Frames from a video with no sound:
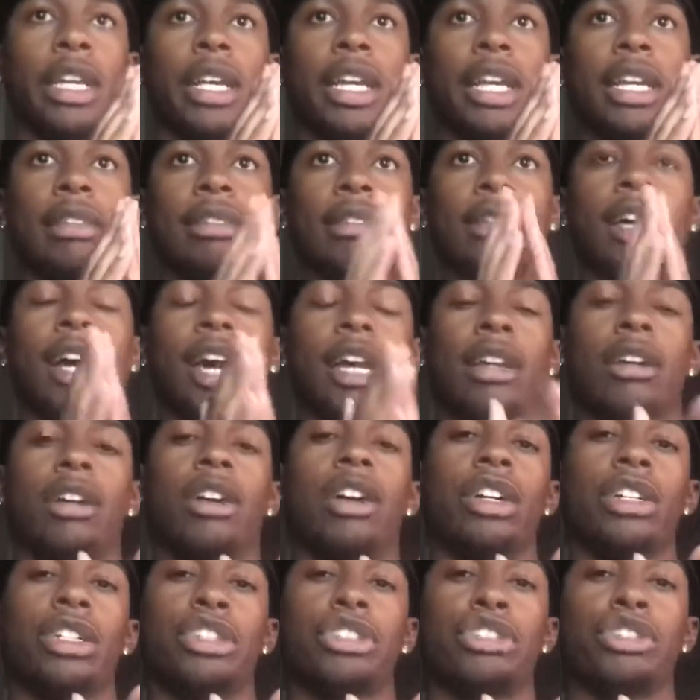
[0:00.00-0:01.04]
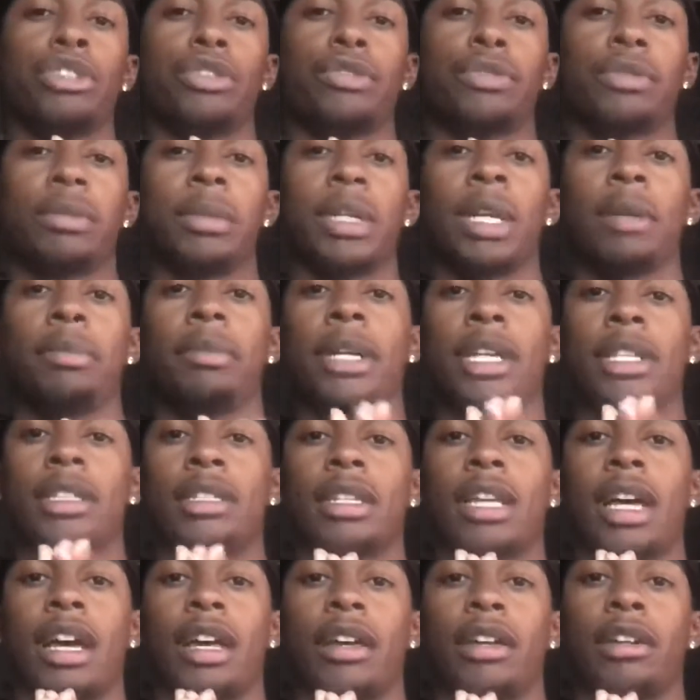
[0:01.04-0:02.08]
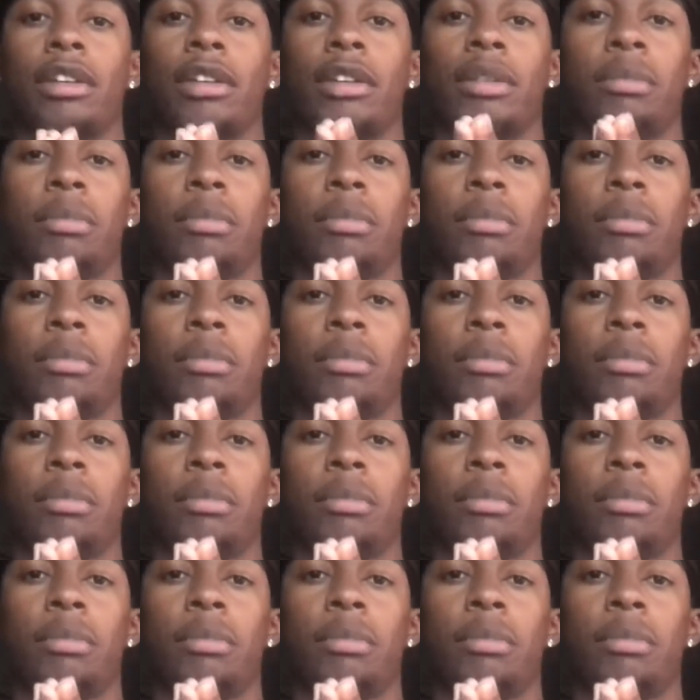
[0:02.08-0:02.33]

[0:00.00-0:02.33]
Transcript: it's kind of hard to shoot from there, but it's not